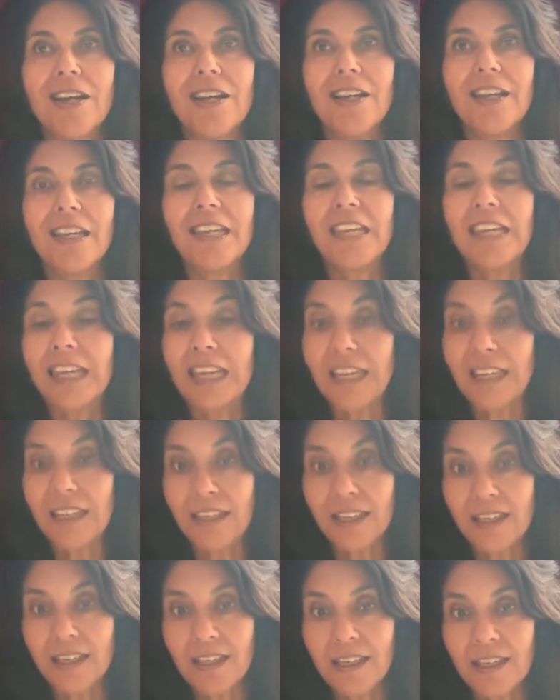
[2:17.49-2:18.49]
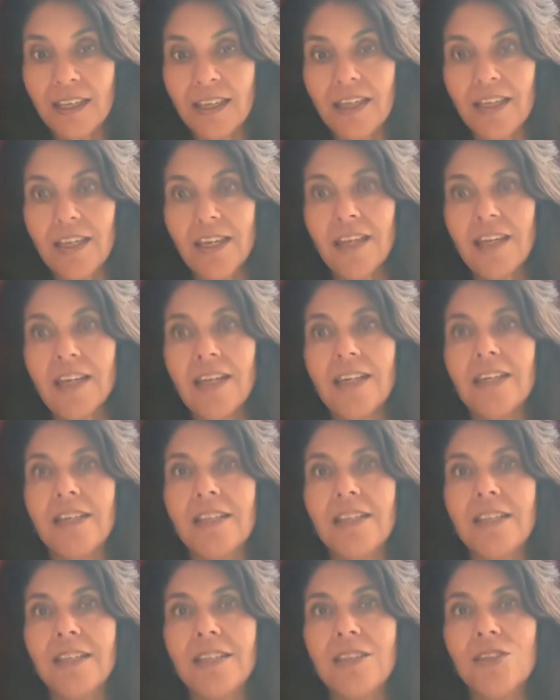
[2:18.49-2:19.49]
healing
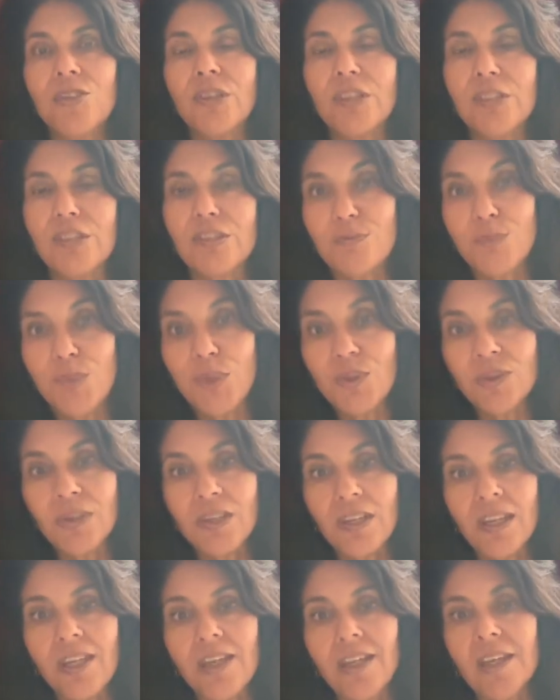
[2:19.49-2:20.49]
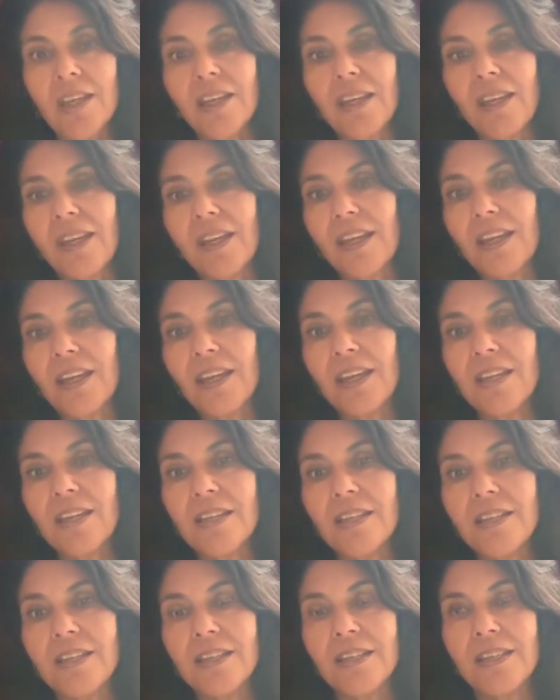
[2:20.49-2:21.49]
and transmuting
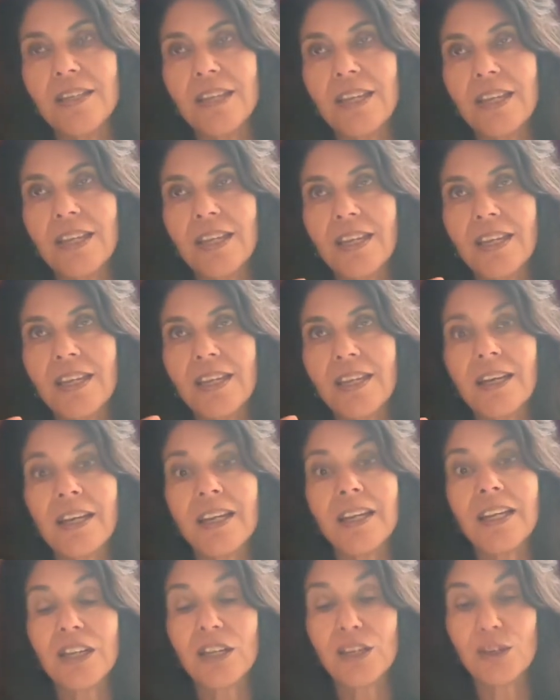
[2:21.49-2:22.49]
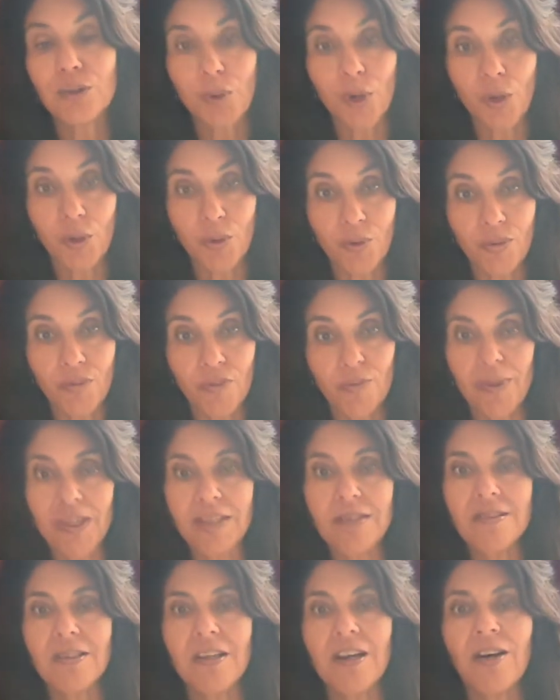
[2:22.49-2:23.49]
and igniting growth for
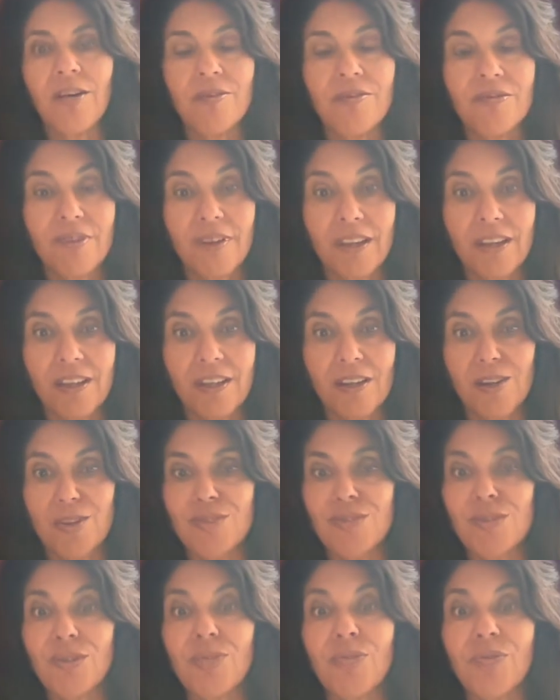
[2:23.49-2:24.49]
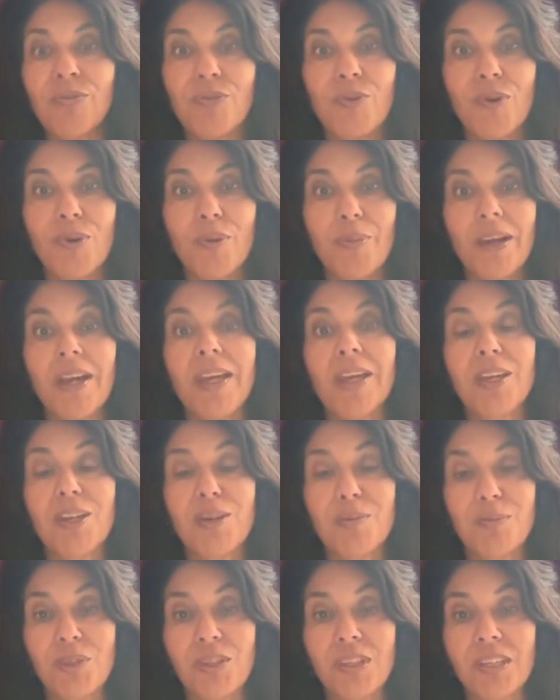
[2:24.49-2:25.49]
myself and also for my
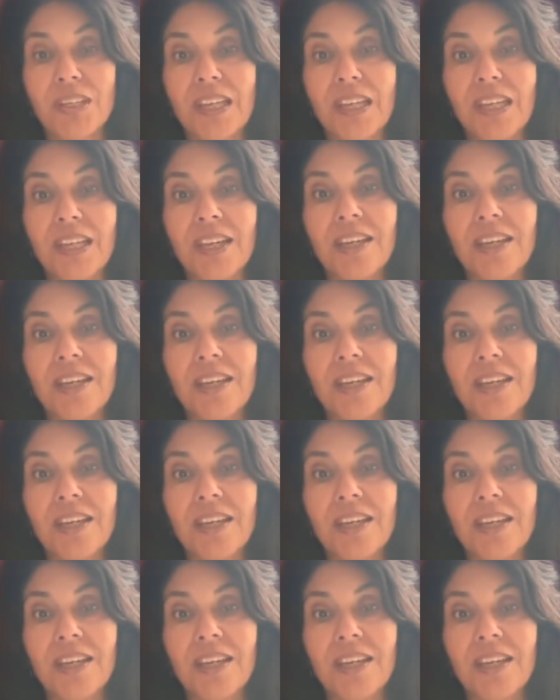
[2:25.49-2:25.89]
community.